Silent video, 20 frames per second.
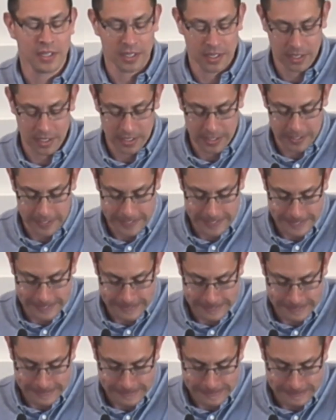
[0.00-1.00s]

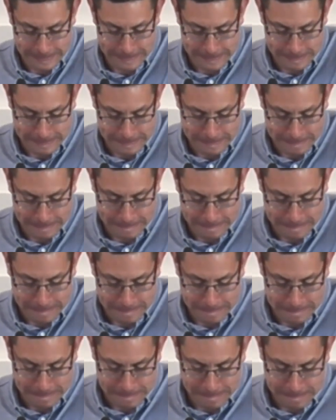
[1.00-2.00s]

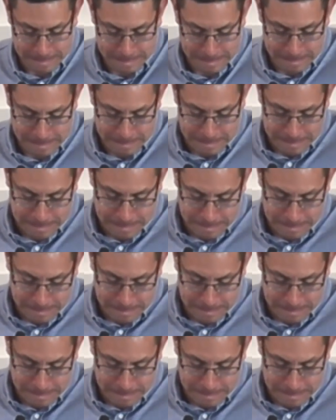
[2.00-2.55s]
No one is speaking in this clip.